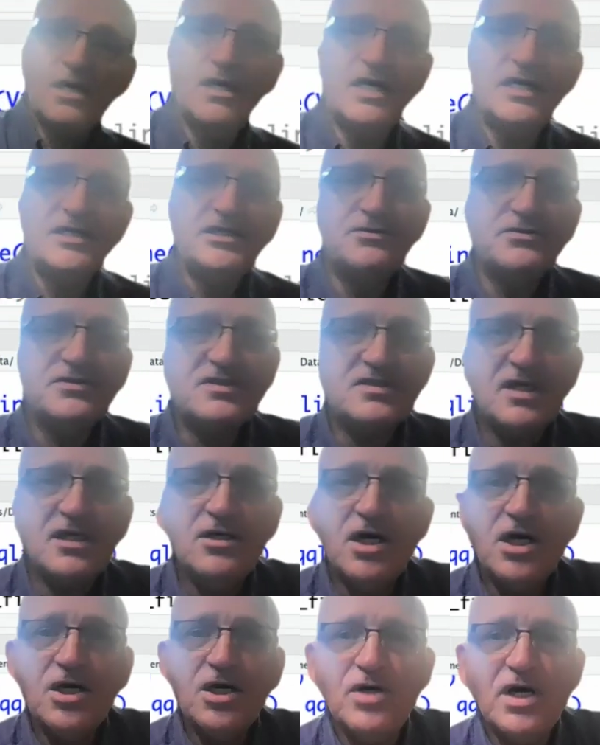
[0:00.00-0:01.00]
And you would say,
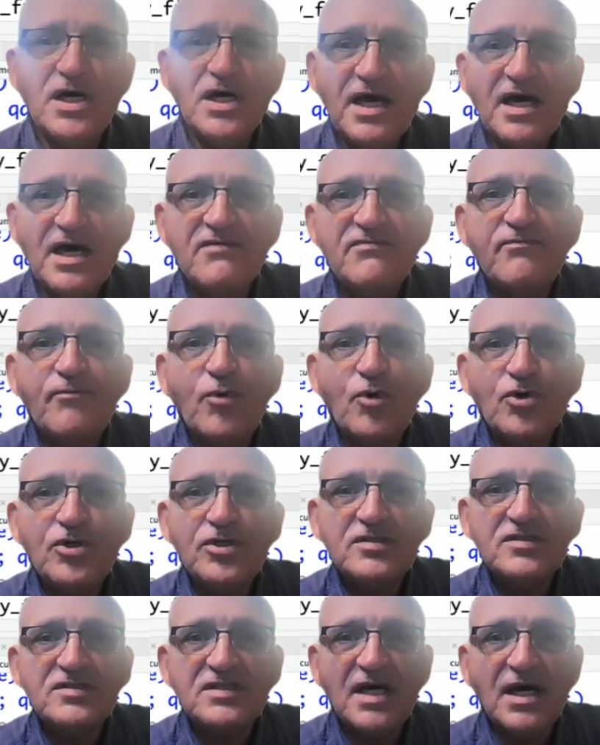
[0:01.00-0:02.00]
oh, I have
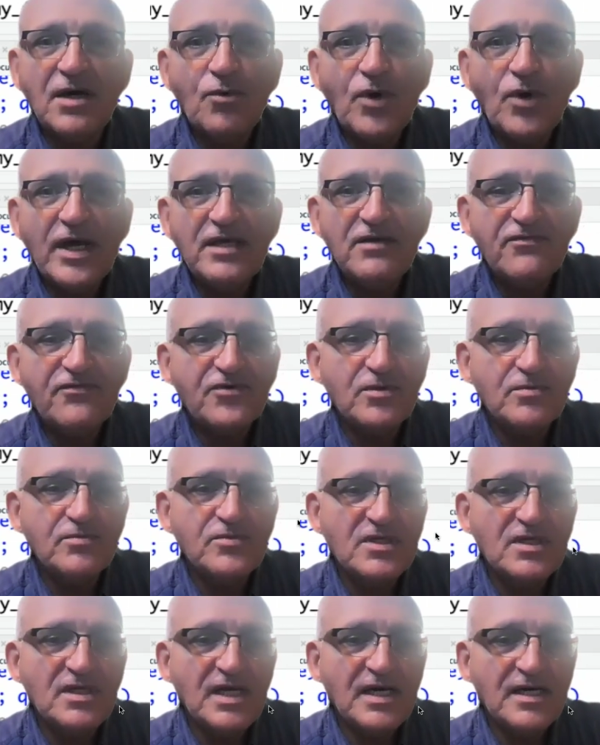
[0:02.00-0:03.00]
points away from
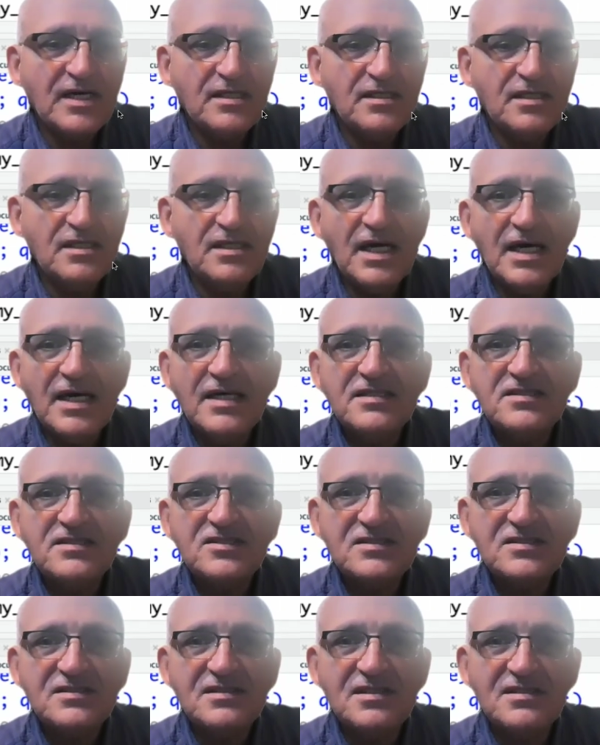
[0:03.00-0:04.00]
the line. Yeah,
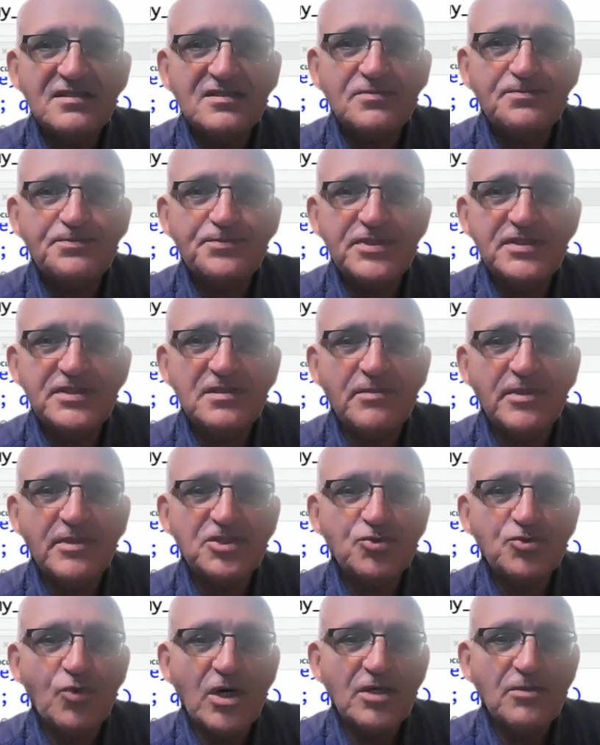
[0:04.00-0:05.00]
it's pretty
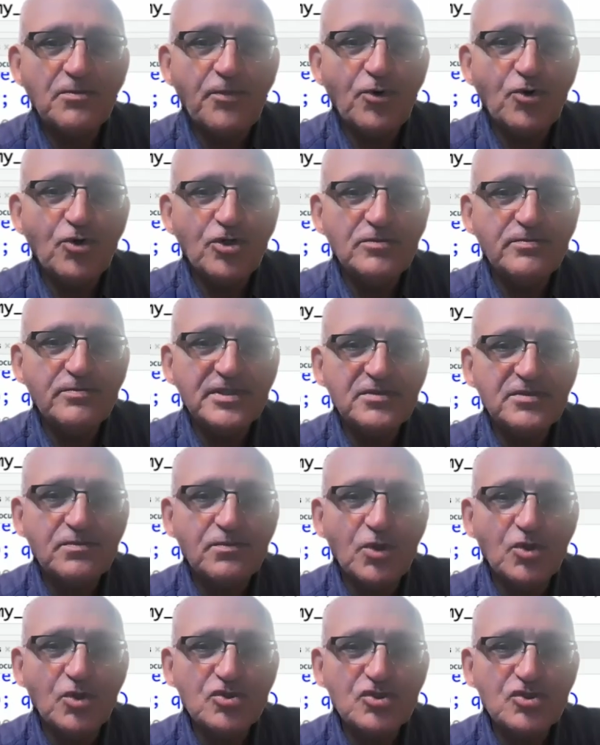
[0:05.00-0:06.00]
much 1 point, but
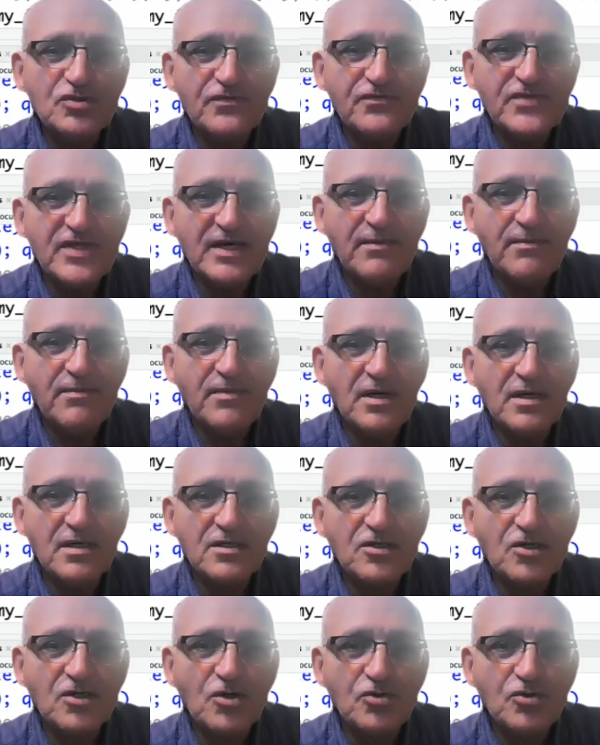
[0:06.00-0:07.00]
most of them are
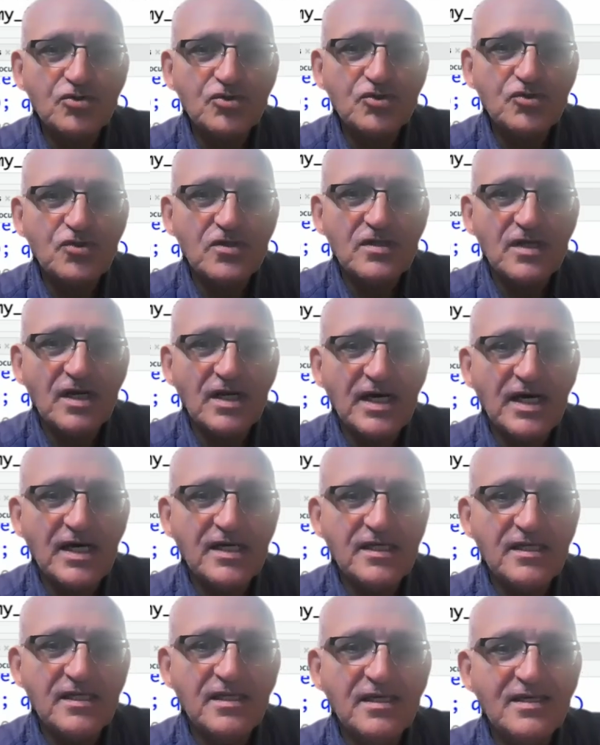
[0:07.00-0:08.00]
close to the
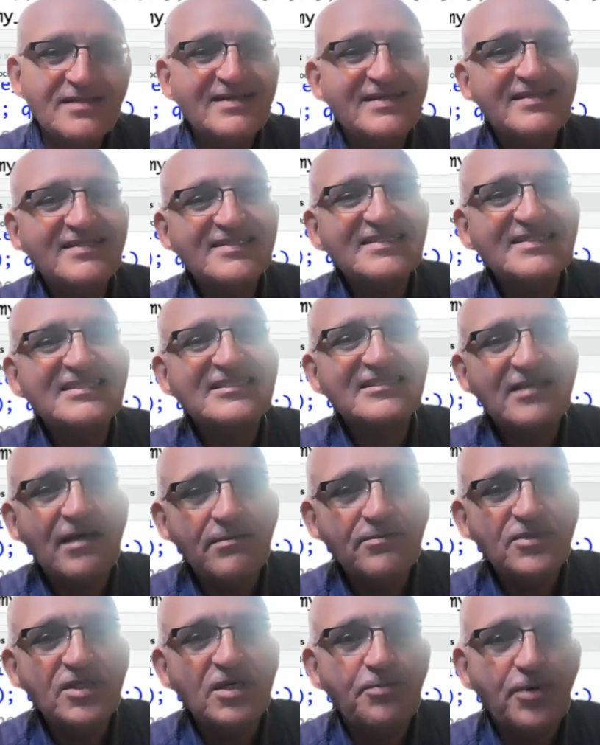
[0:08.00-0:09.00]
line. There is
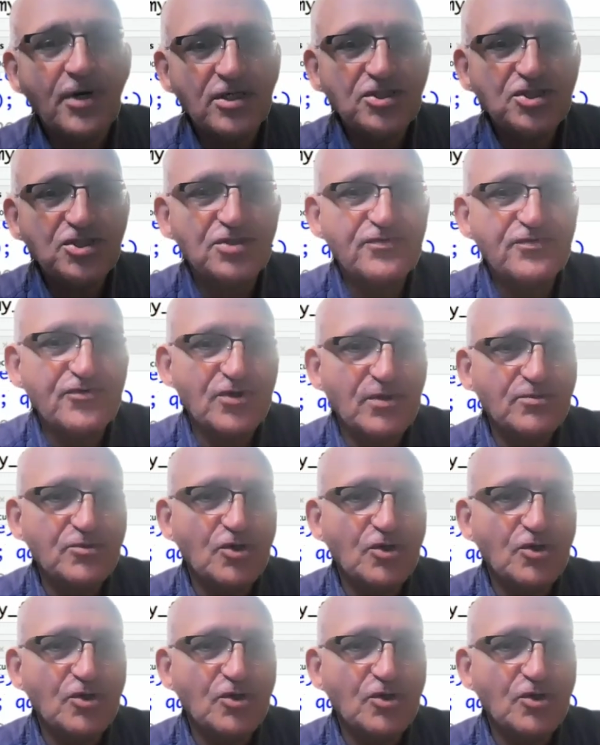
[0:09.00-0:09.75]
some departure from